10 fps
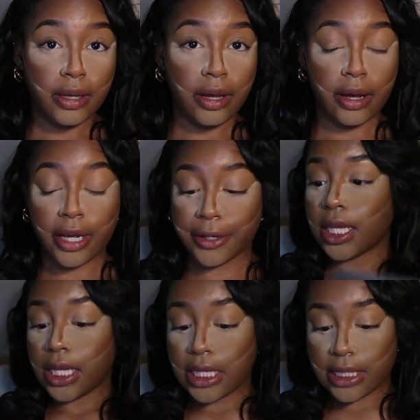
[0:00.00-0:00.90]
Alright.
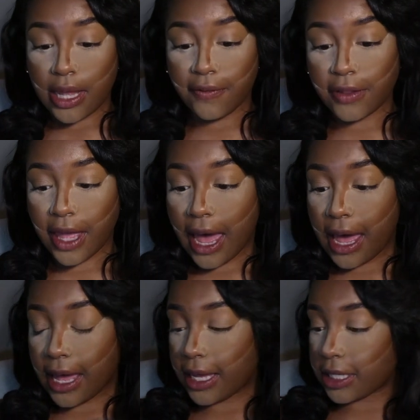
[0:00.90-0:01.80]
It's time for the
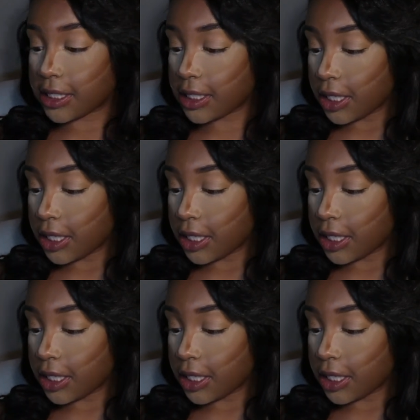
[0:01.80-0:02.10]
eyes.